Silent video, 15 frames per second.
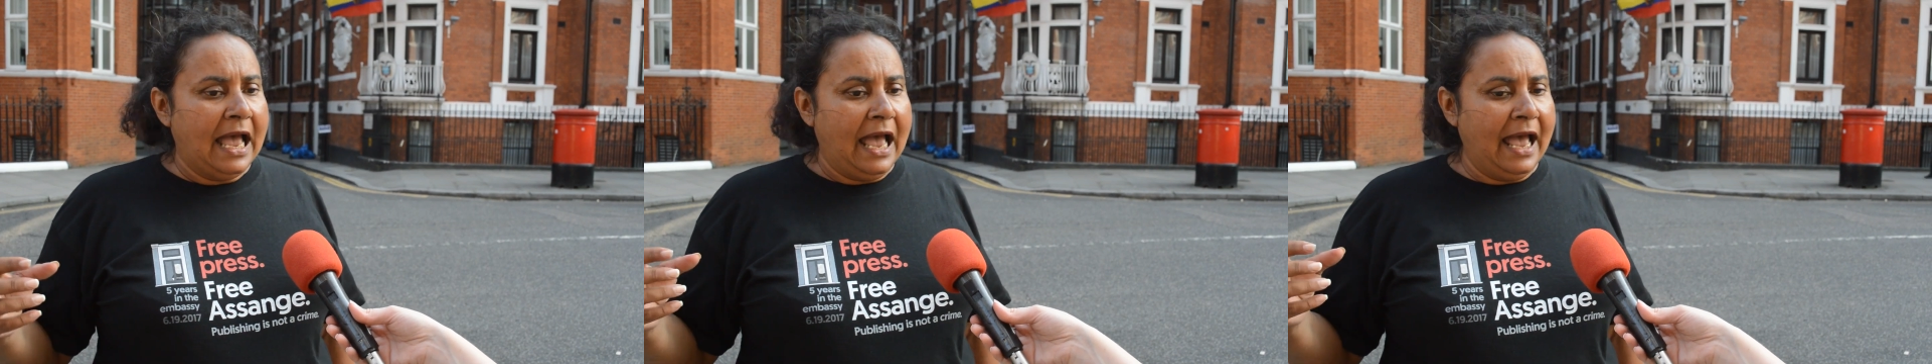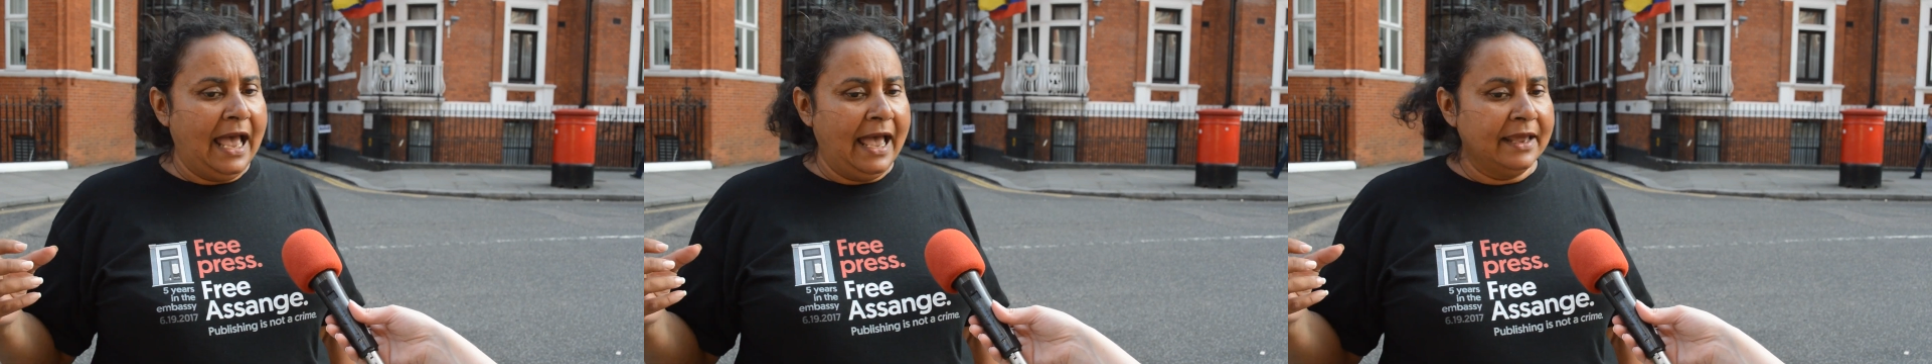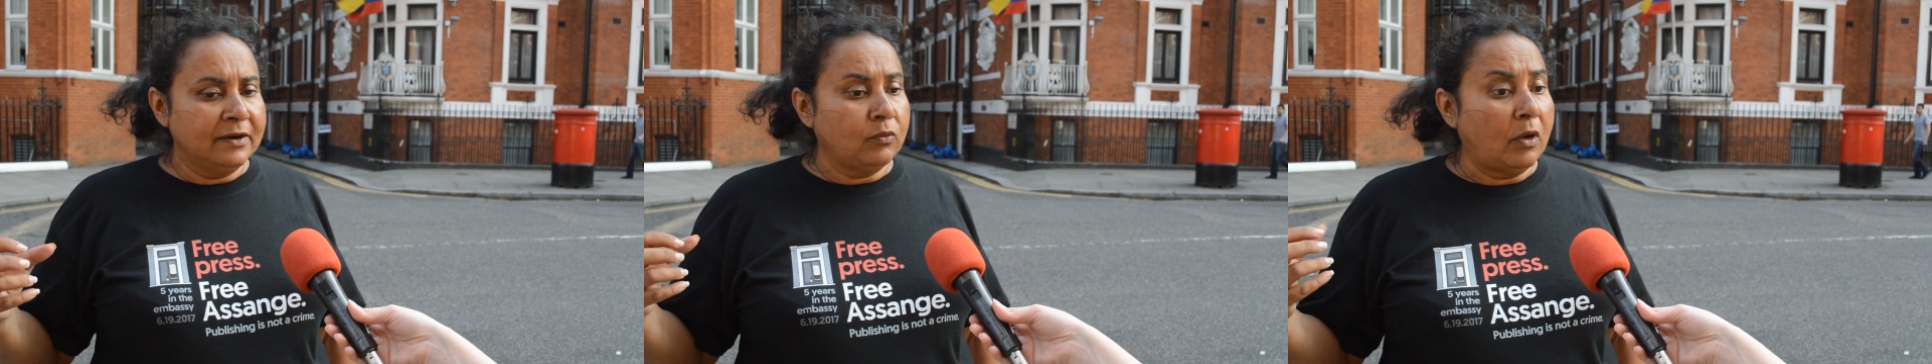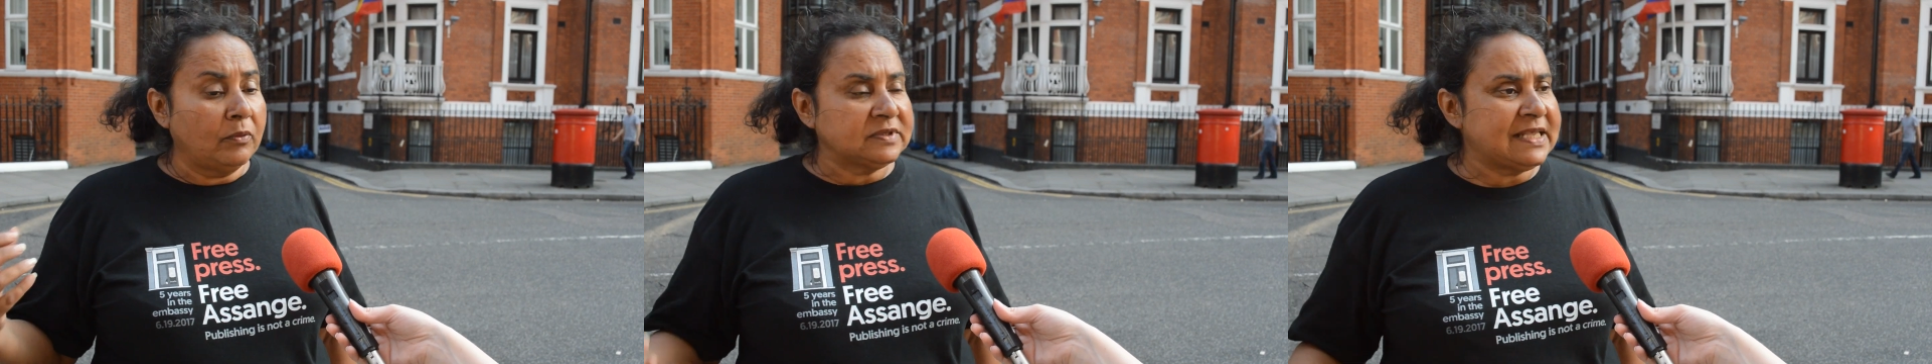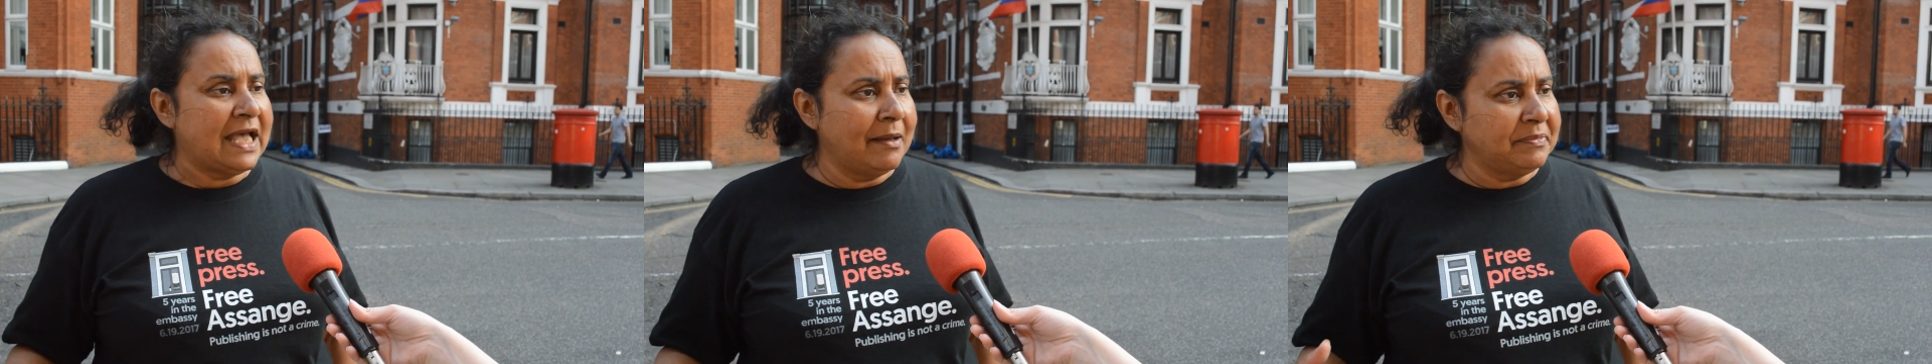and what
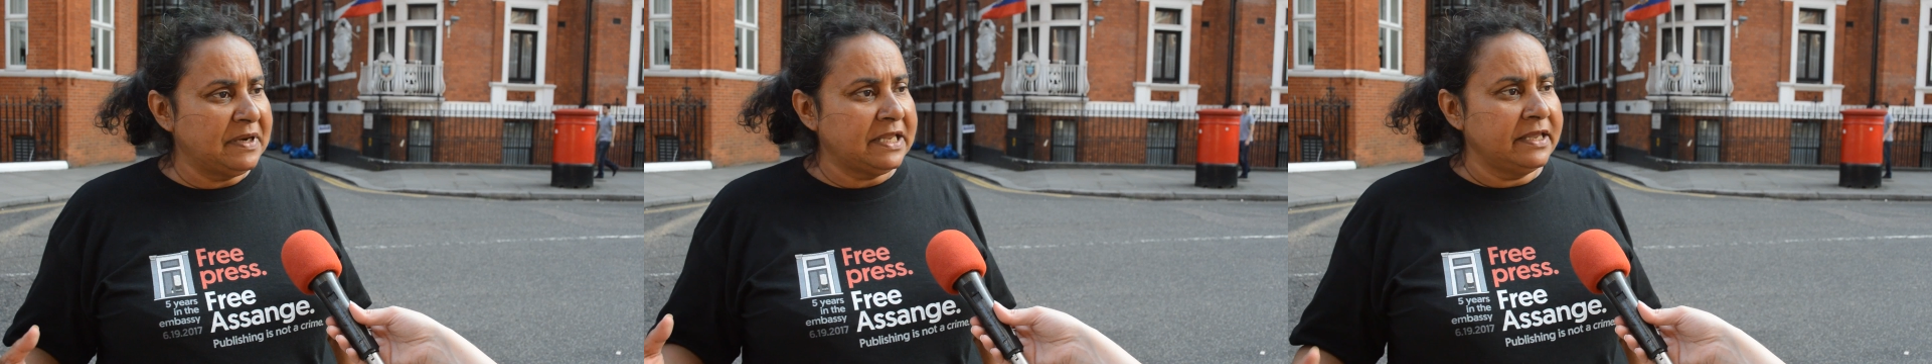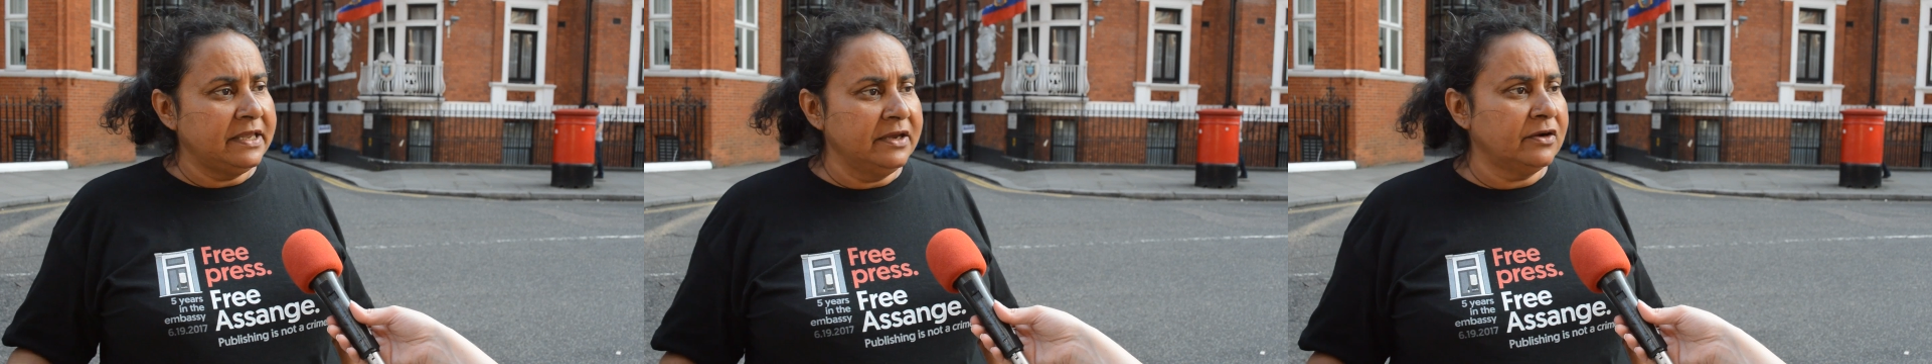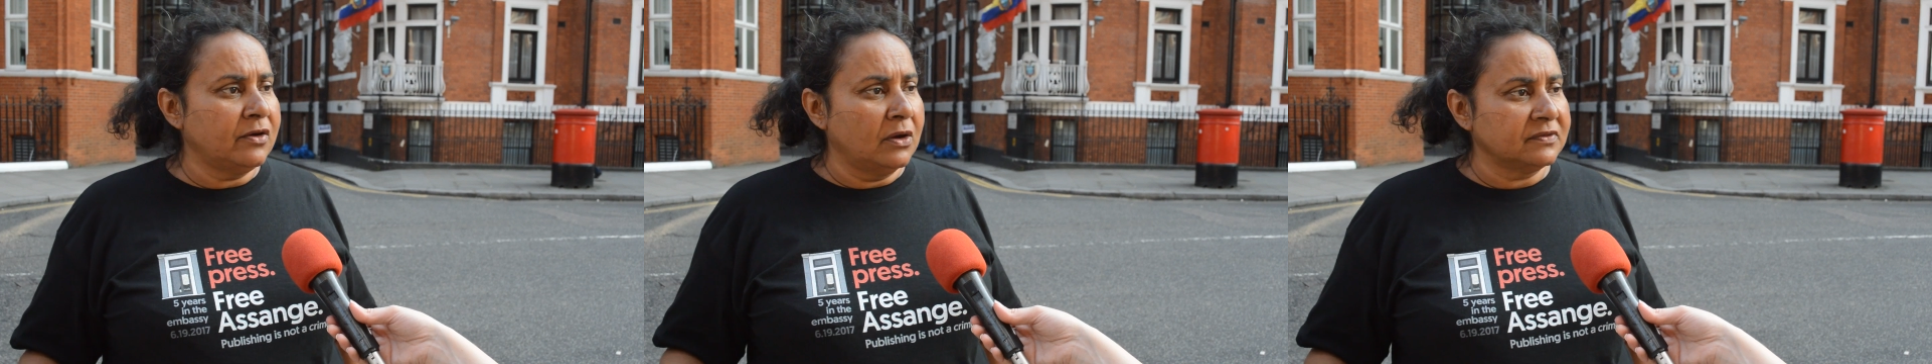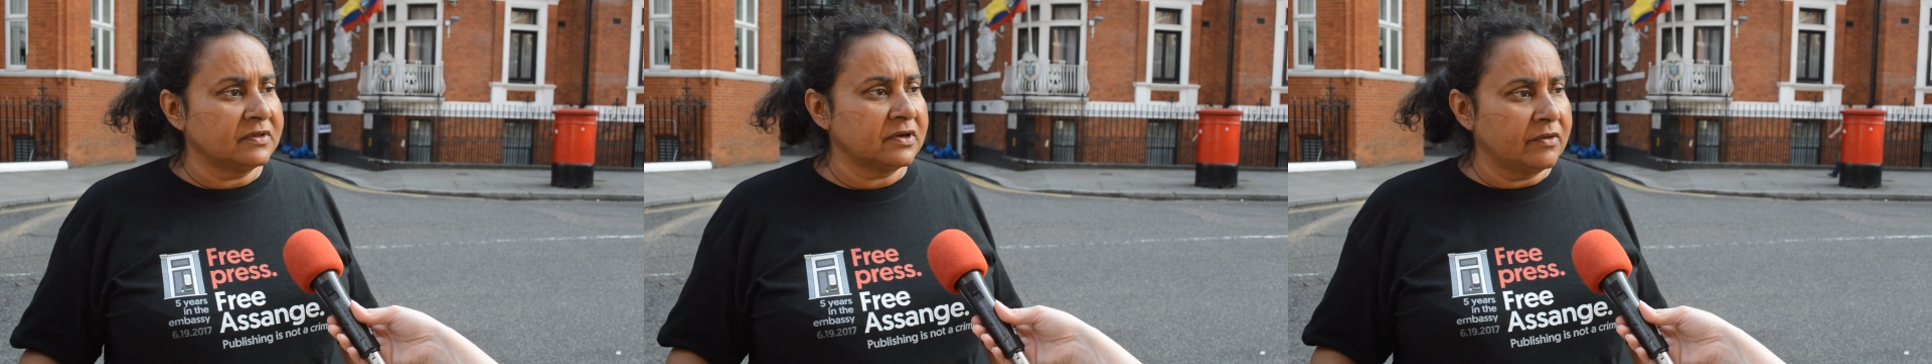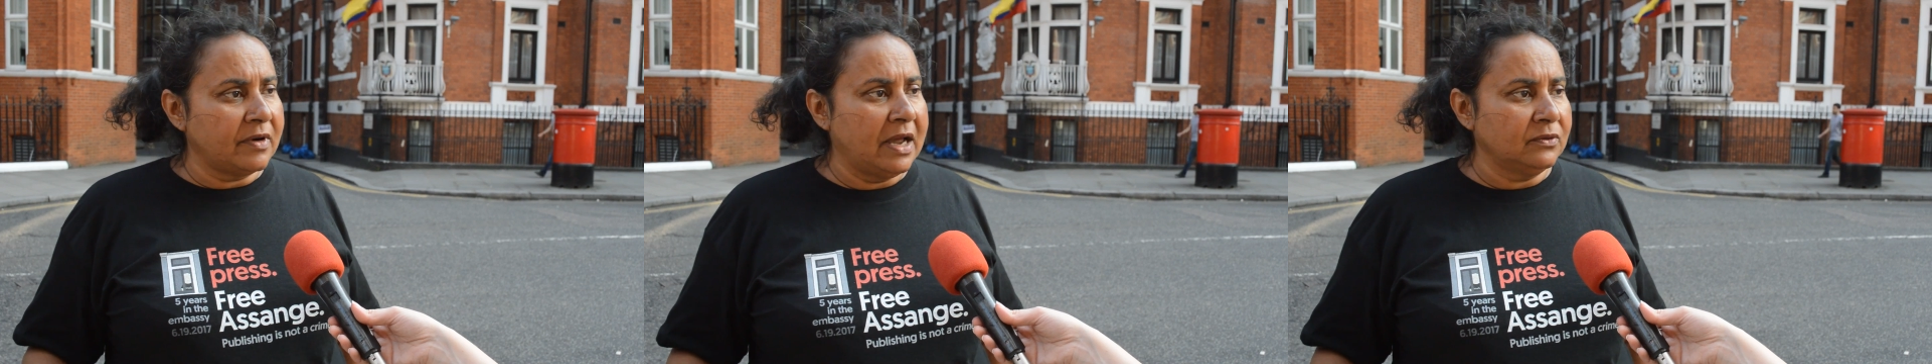was happening here on
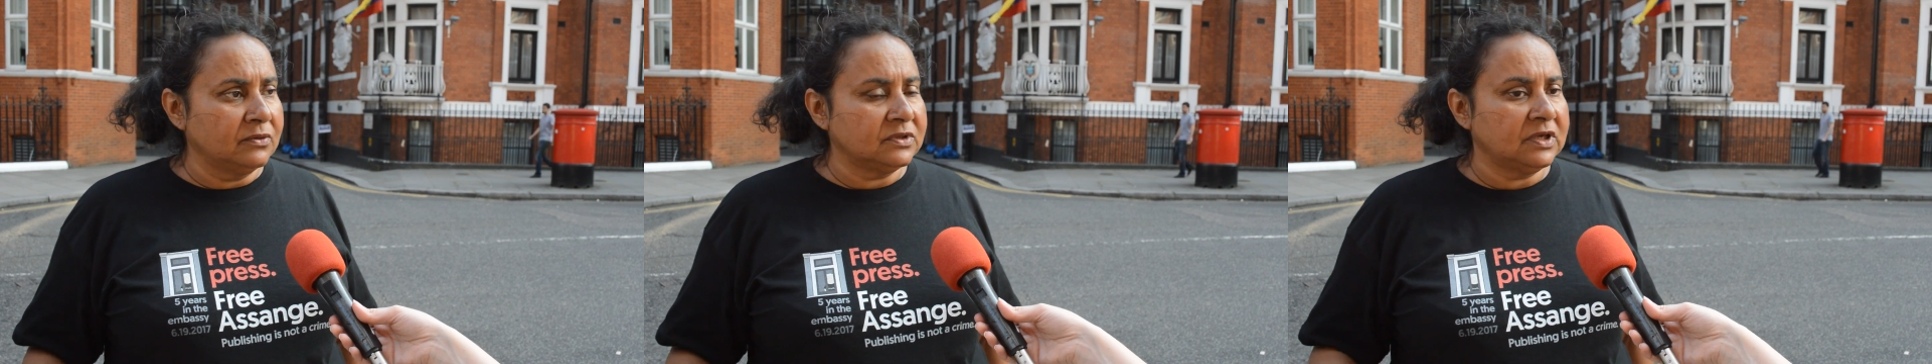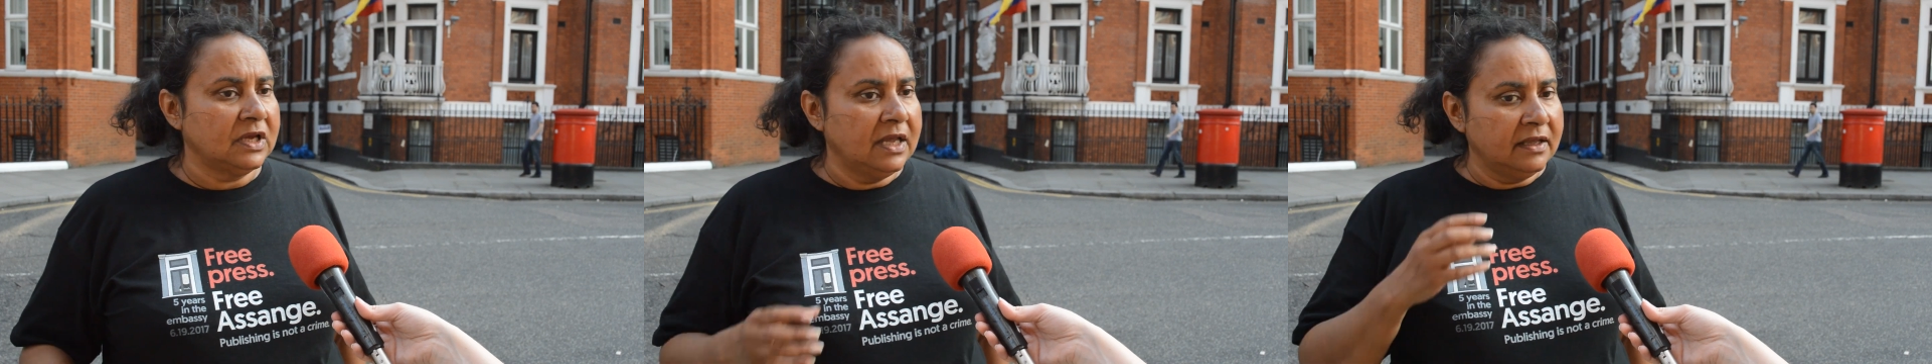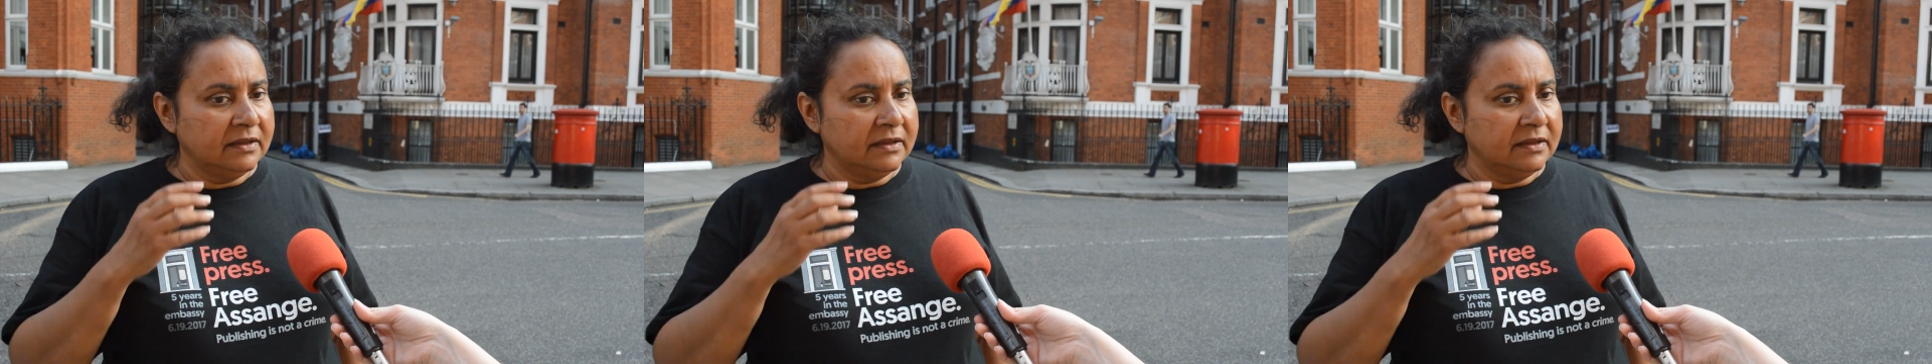the ground.